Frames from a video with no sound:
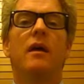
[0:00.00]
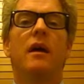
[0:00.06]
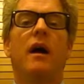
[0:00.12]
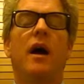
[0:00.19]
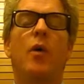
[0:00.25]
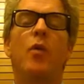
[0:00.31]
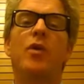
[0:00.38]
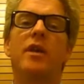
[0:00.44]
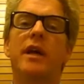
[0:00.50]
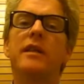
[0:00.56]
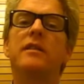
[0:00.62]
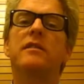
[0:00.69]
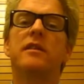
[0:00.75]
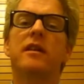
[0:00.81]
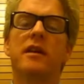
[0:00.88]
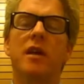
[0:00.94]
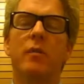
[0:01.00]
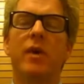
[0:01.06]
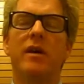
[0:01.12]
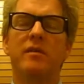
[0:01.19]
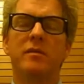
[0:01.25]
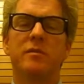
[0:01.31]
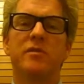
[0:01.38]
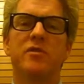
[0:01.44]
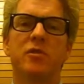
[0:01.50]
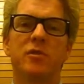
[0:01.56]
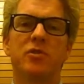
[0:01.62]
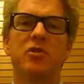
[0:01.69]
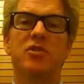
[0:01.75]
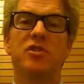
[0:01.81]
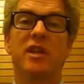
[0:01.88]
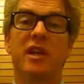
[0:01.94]
I would like to talk about some
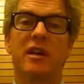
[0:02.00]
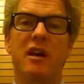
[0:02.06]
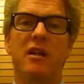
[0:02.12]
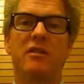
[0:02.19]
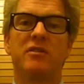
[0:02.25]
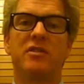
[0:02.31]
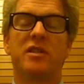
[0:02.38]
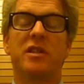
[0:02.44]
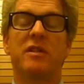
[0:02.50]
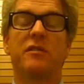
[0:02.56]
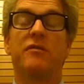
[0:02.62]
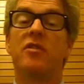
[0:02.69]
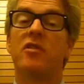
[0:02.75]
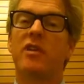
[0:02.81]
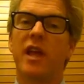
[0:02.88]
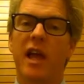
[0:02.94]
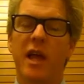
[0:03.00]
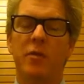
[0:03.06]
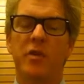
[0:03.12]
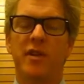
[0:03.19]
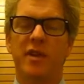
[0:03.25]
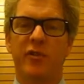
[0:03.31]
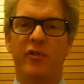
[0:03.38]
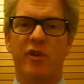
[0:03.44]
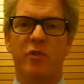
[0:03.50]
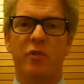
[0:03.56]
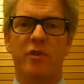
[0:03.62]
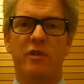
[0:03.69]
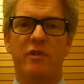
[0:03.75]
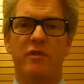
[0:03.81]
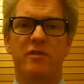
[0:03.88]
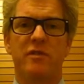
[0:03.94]
social psychology vocabulary
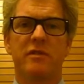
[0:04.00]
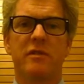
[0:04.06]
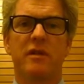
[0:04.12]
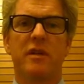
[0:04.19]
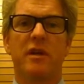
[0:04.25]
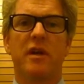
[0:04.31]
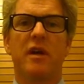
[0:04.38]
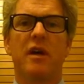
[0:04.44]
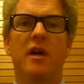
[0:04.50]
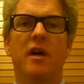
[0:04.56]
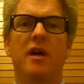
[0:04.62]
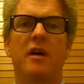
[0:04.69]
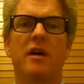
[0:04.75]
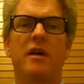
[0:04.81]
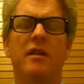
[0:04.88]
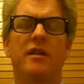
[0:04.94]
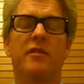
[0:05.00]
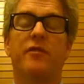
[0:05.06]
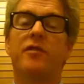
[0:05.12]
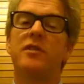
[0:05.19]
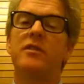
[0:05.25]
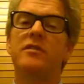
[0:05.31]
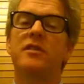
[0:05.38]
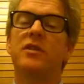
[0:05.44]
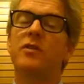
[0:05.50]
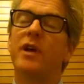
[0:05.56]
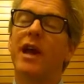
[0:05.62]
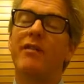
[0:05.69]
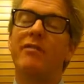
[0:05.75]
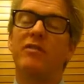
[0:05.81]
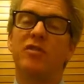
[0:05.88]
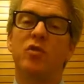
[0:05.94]
words. The first two
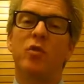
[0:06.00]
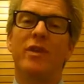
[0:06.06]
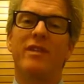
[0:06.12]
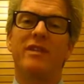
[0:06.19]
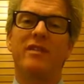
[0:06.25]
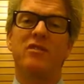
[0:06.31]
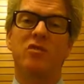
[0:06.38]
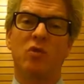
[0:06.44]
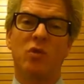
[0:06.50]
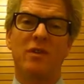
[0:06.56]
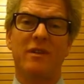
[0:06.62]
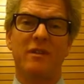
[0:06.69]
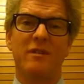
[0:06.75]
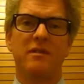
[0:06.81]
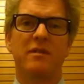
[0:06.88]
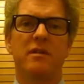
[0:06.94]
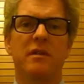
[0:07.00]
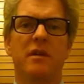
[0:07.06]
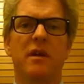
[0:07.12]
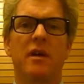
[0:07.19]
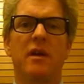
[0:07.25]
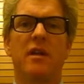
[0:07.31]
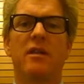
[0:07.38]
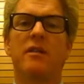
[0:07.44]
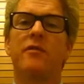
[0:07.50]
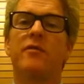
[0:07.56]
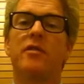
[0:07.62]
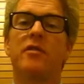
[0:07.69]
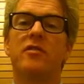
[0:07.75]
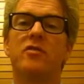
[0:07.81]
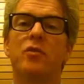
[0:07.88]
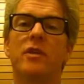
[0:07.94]
have to do with doors. The
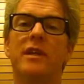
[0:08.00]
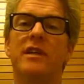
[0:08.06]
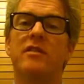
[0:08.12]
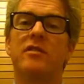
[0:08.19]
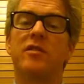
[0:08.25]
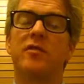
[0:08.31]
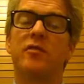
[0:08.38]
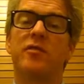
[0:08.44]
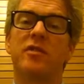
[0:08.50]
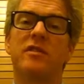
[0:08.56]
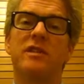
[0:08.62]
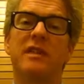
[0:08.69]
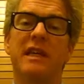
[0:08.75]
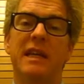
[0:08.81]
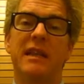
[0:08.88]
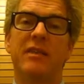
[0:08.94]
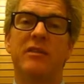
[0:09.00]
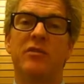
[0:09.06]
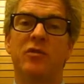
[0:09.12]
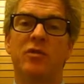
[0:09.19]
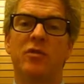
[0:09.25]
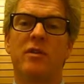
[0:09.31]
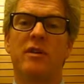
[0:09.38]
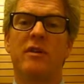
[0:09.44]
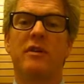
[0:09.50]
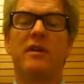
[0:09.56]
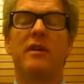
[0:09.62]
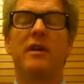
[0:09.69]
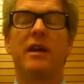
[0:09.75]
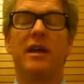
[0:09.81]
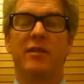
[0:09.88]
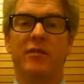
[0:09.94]
first one is the foot in the door
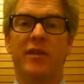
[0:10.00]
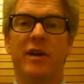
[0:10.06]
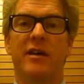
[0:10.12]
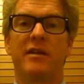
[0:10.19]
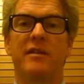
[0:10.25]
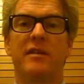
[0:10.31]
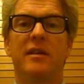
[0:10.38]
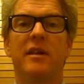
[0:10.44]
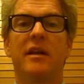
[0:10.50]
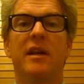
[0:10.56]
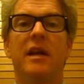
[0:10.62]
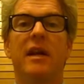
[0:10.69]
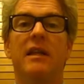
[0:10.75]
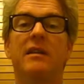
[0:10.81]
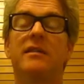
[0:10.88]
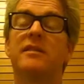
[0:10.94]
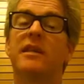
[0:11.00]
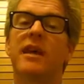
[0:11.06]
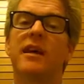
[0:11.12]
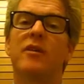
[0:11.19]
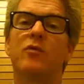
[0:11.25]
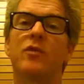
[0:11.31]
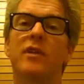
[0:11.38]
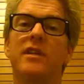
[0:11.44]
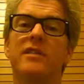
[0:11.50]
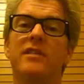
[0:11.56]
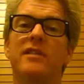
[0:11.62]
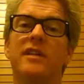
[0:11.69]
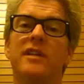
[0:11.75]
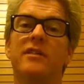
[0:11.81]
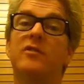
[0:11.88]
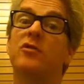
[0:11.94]
effect, and the second one is
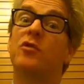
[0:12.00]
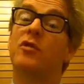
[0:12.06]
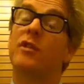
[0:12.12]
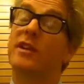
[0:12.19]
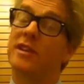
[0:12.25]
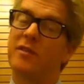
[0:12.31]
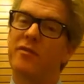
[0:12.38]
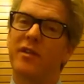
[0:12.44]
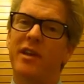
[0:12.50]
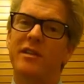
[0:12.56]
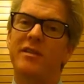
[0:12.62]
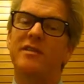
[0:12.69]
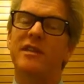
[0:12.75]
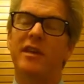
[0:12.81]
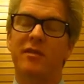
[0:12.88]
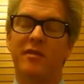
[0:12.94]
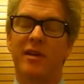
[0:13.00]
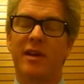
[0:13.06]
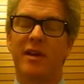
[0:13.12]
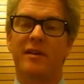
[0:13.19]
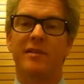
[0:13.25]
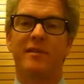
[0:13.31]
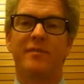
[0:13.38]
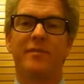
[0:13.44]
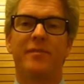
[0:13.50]
the door in the face effect.